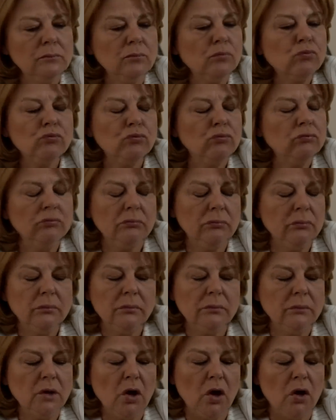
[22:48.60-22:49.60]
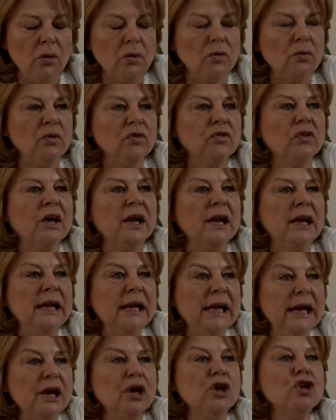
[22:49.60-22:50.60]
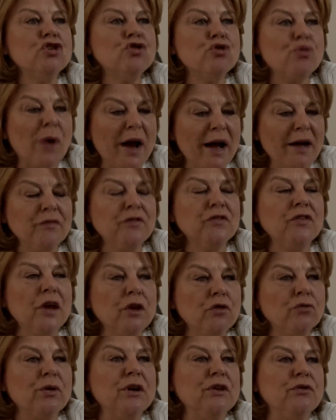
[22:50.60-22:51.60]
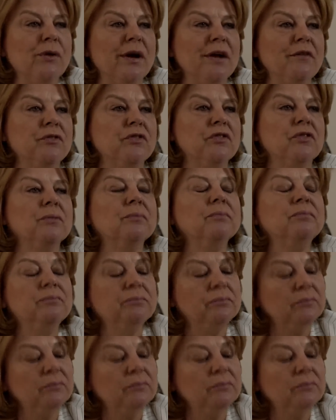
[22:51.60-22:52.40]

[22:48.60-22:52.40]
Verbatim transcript: on no, drafts from your ministry. They they, they draft,